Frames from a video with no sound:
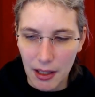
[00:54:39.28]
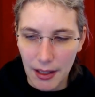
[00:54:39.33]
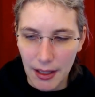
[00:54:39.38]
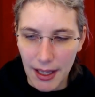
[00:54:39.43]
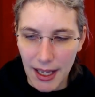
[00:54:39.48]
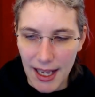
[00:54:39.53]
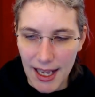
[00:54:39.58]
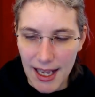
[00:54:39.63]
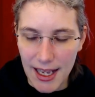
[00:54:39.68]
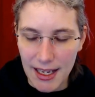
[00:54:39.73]

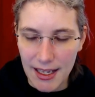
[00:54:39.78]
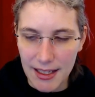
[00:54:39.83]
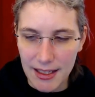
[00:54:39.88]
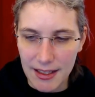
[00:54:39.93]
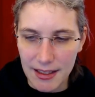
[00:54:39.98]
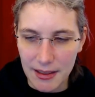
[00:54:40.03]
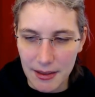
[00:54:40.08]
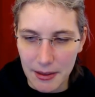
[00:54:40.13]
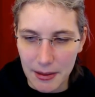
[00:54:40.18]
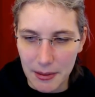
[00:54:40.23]

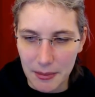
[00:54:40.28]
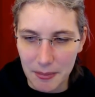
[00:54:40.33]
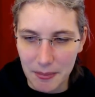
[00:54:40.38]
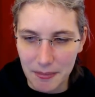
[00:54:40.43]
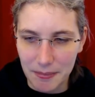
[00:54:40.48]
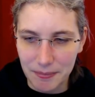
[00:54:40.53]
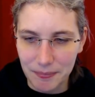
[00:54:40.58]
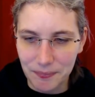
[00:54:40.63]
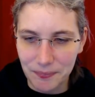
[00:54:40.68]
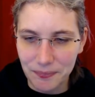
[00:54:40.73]
and
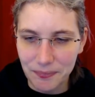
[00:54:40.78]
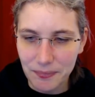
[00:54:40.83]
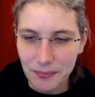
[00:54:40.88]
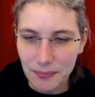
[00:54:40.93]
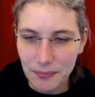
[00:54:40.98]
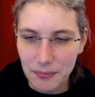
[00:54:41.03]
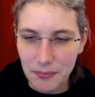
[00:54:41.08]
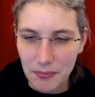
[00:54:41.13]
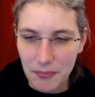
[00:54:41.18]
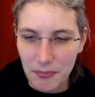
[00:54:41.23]
um,
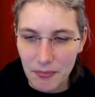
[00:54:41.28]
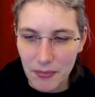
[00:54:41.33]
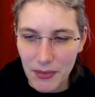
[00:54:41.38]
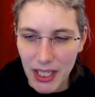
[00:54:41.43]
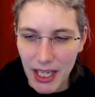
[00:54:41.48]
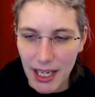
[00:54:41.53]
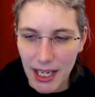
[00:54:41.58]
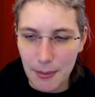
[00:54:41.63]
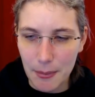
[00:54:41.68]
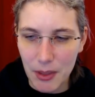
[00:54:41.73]

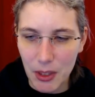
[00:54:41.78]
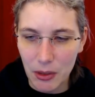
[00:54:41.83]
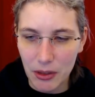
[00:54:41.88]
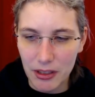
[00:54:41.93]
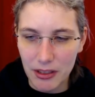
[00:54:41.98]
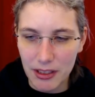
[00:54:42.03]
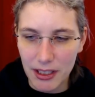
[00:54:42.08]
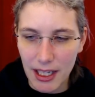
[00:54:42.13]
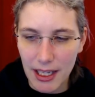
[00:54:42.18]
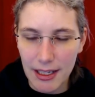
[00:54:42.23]
I'm not
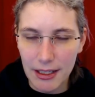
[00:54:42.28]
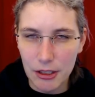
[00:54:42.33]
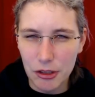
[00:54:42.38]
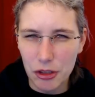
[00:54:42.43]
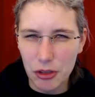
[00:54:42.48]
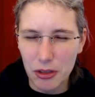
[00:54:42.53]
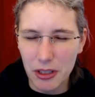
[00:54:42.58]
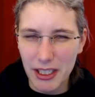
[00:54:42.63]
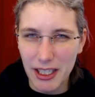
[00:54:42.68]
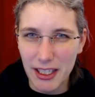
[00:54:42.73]
entirely
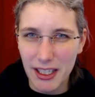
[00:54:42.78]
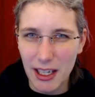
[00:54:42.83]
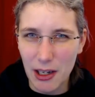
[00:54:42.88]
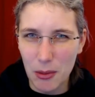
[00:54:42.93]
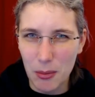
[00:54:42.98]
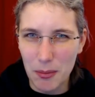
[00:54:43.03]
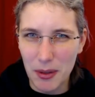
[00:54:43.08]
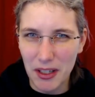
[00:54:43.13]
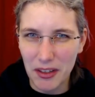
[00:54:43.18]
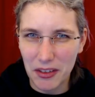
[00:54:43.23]
sure yet how
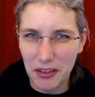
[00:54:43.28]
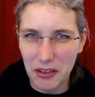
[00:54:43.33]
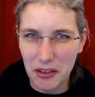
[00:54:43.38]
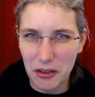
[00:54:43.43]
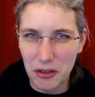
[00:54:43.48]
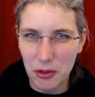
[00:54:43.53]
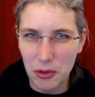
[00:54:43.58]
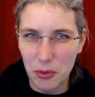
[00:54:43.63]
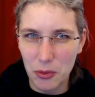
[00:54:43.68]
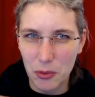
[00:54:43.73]
best
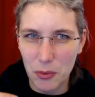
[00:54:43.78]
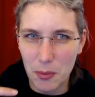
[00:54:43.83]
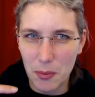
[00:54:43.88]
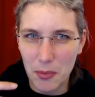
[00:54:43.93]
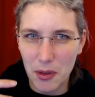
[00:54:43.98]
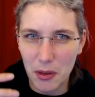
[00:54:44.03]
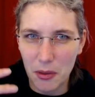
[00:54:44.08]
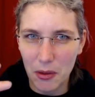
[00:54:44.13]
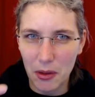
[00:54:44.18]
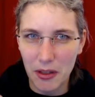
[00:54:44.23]
to
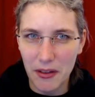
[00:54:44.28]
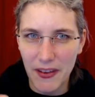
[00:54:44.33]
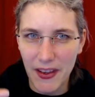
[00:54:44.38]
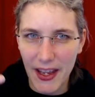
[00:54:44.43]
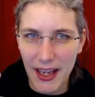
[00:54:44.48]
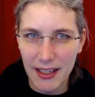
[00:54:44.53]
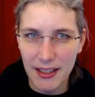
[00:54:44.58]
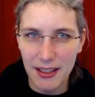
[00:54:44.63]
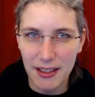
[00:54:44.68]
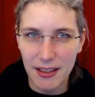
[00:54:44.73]
mirror
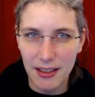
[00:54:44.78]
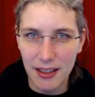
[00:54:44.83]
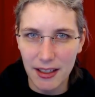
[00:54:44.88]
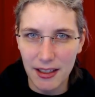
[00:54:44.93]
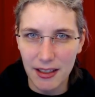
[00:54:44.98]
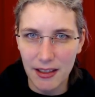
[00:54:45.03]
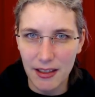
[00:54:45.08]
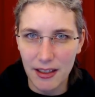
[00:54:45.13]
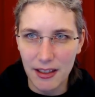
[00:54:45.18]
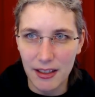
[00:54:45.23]
that
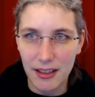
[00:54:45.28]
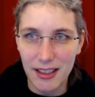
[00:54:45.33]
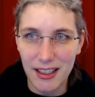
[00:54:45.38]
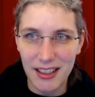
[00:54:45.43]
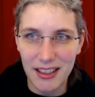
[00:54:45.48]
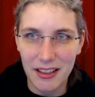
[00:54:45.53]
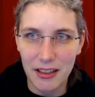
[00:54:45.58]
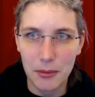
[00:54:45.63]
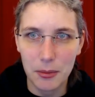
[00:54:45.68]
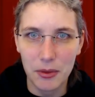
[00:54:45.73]
in an
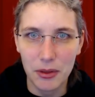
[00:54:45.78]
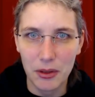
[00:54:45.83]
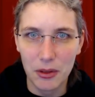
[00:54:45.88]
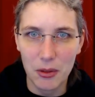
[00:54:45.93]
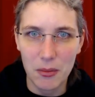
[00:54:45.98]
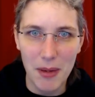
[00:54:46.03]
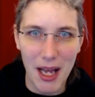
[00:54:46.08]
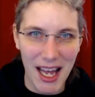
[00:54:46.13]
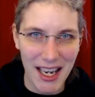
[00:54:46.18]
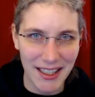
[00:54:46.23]
editable
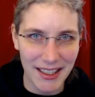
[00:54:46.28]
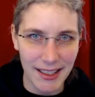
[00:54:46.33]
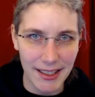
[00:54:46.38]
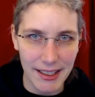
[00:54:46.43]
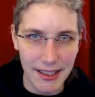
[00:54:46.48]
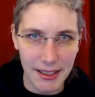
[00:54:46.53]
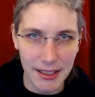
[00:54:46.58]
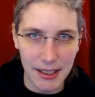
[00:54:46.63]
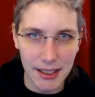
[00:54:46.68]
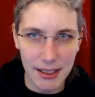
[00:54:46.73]
command
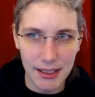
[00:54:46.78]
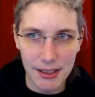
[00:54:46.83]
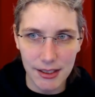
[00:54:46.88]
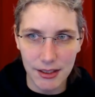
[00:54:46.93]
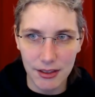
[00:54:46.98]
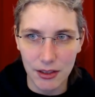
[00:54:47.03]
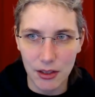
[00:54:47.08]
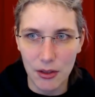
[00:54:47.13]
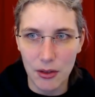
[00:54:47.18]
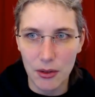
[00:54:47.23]
line.
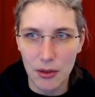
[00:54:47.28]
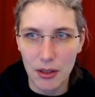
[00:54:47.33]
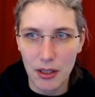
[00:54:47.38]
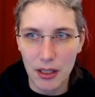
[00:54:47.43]
So